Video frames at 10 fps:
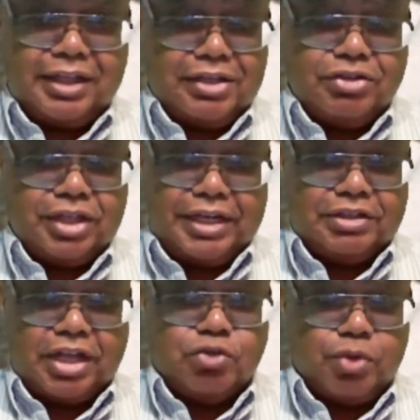A lot of
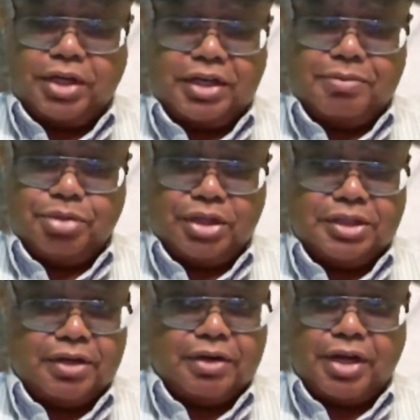these things that's written
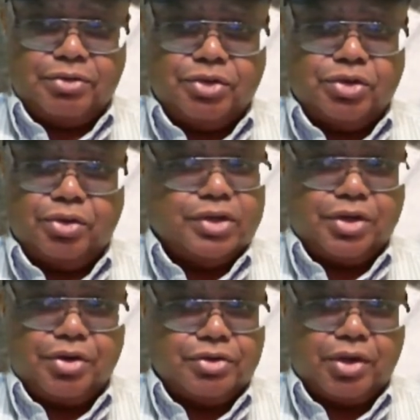in books that are 100,
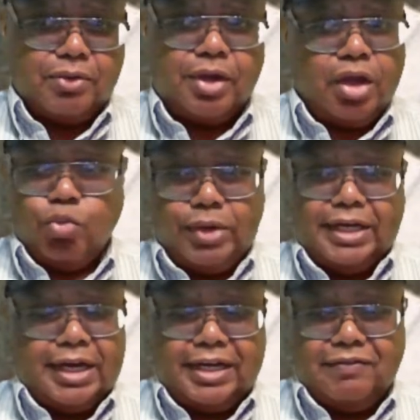200 years old,
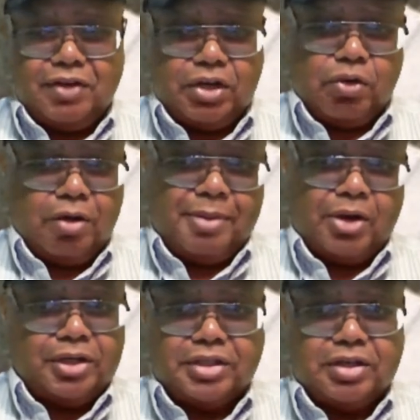we didn't even
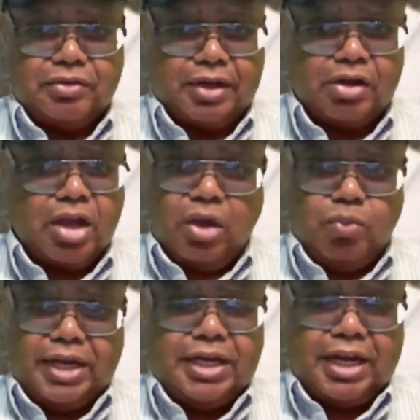know about until now.